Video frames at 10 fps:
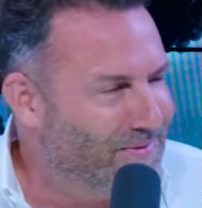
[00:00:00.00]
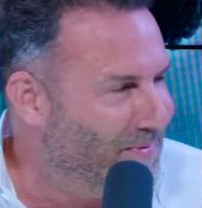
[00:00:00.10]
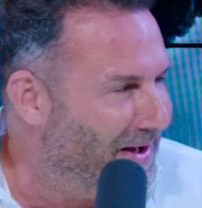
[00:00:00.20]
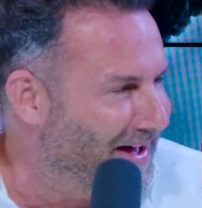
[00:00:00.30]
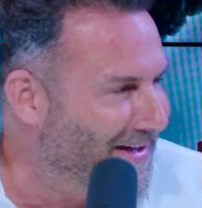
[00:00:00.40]

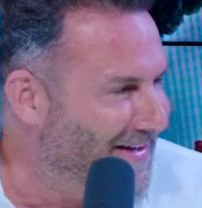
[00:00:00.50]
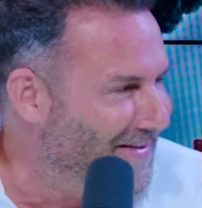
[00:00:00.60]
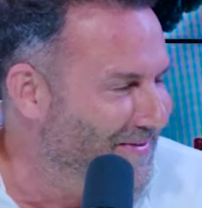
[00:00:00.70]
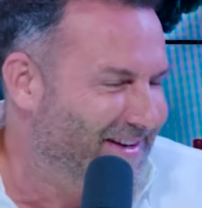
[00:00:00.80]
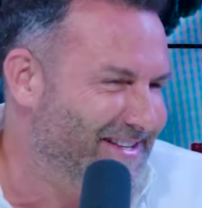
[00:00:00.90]
Why?
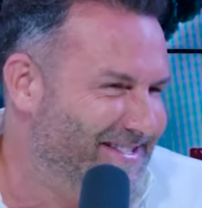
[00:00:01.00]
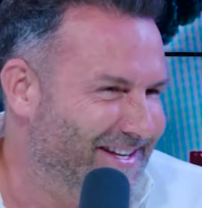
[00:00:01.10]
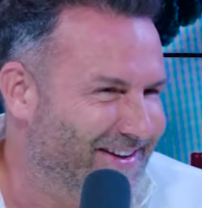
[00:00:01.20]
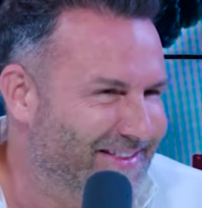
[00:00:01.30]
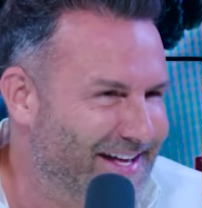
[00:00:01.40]
Well, because, you
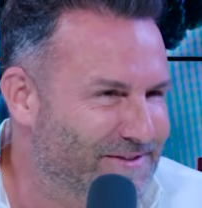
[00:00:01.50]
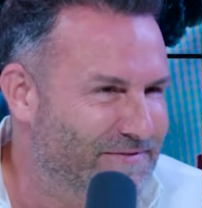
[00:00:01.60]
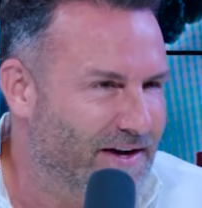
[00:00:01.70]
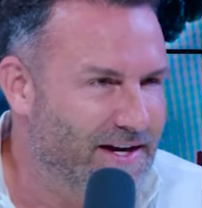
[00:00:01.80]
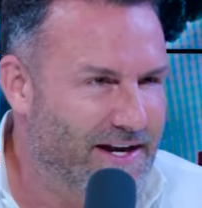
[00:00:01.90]
know, that's fun.